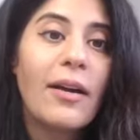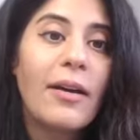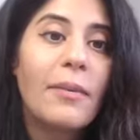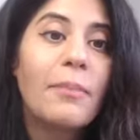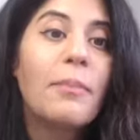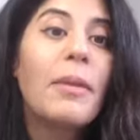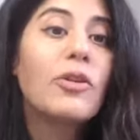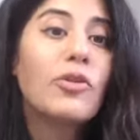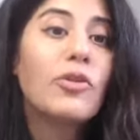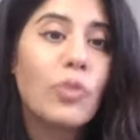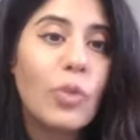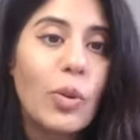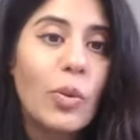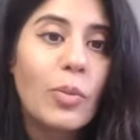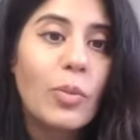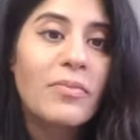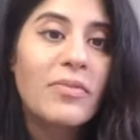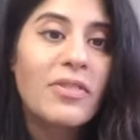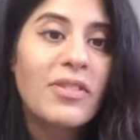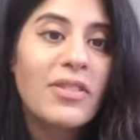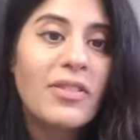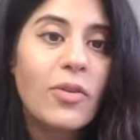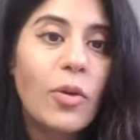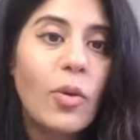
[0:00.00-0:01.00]

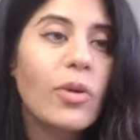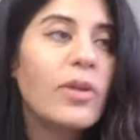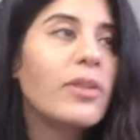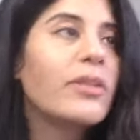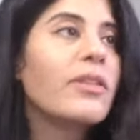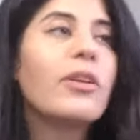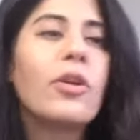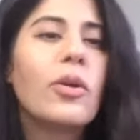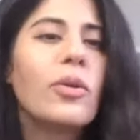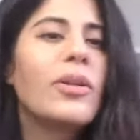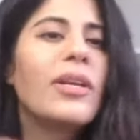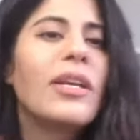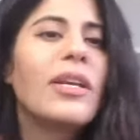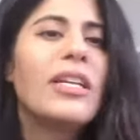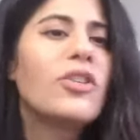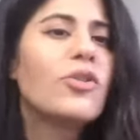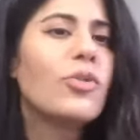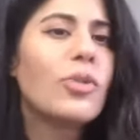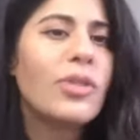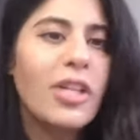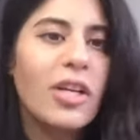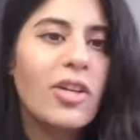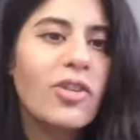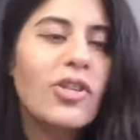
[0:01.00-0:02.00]
Mushrooms, or the
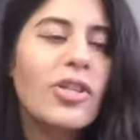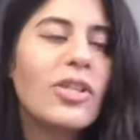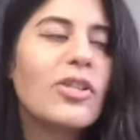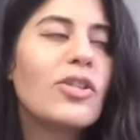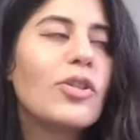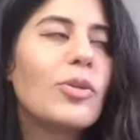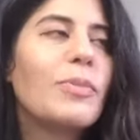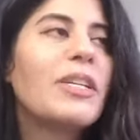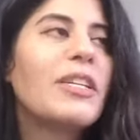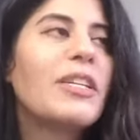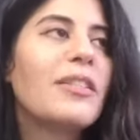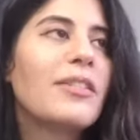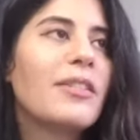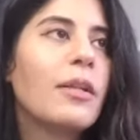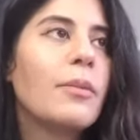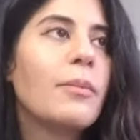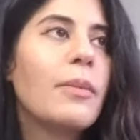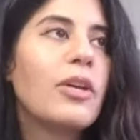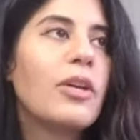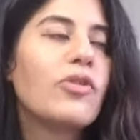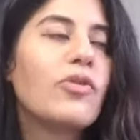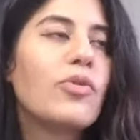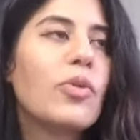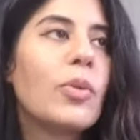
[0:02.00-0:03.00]
Introduction to Medicinal
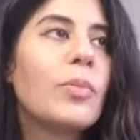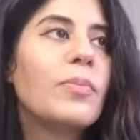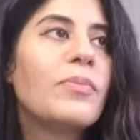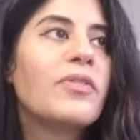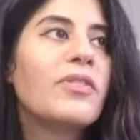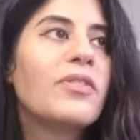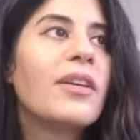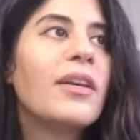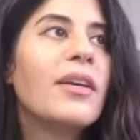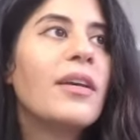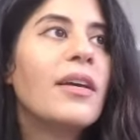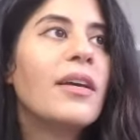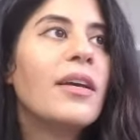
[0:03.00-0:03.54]
Mushrooms.